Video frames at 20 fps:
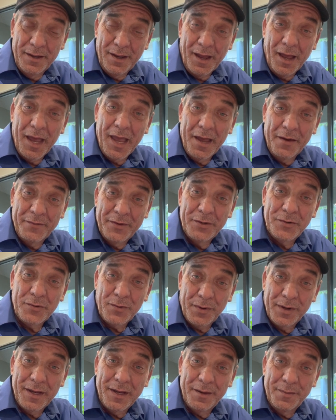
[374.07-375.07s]
I have a
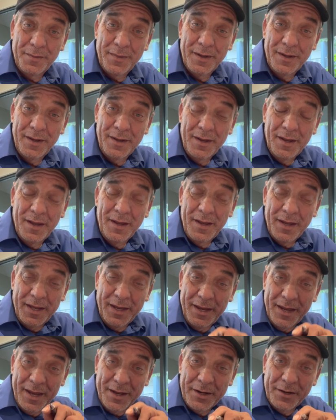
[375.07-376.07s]
dream.
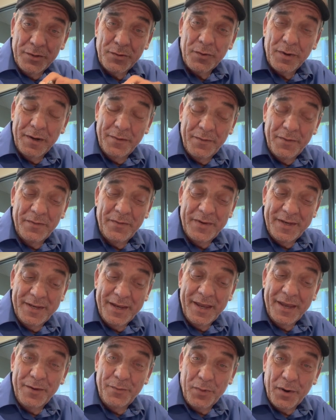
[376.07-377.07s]
He had a dream of a
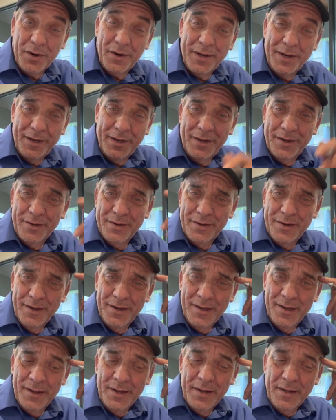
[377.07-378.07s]
day where he could
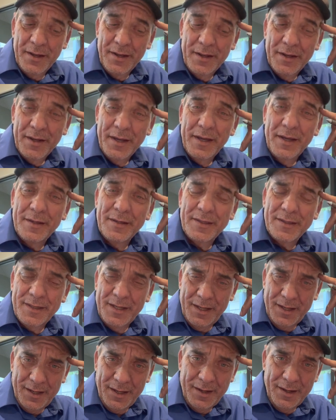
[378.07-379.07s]

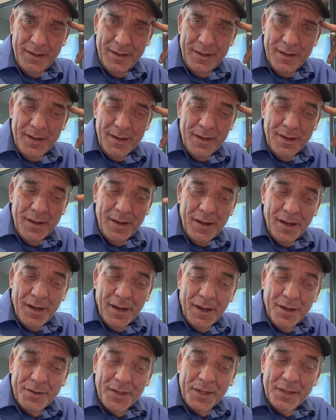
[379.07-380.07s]
see
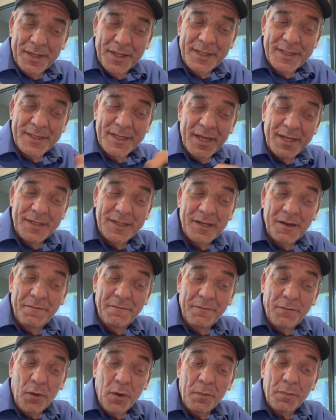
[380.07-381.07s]
that the sons
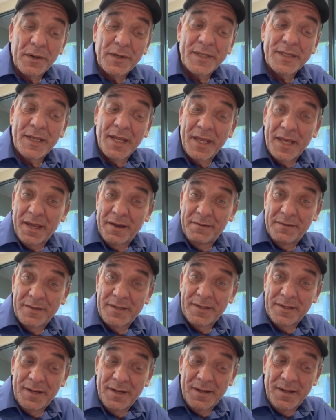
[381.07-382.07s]
of former
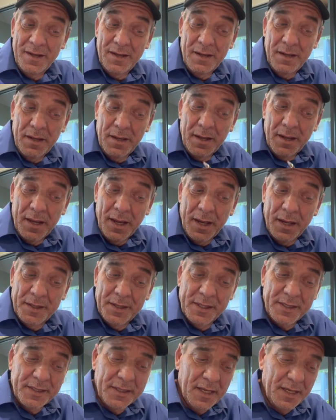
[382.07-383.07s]
slaves and
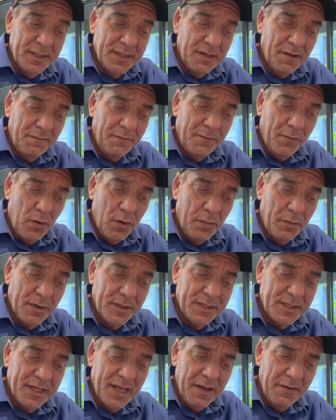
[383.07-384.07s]
the sons of former
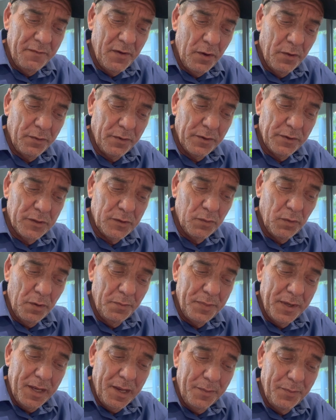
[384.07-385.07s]
slave owners will
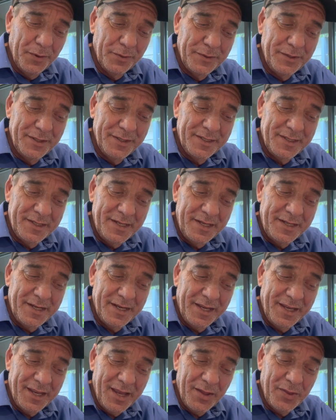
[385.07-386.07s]
be able to sit
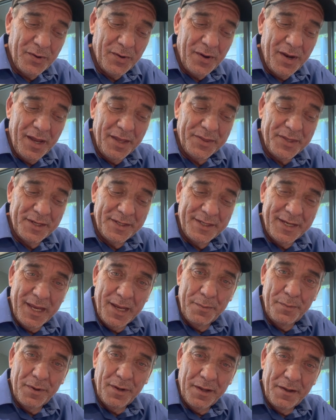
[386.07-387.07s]
together at the
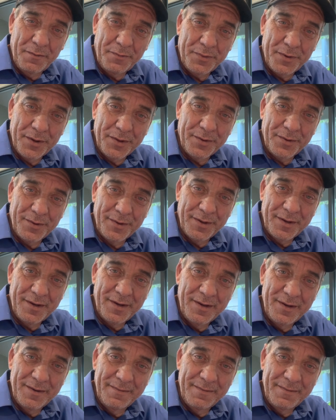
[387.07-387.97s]
table of brotherhood.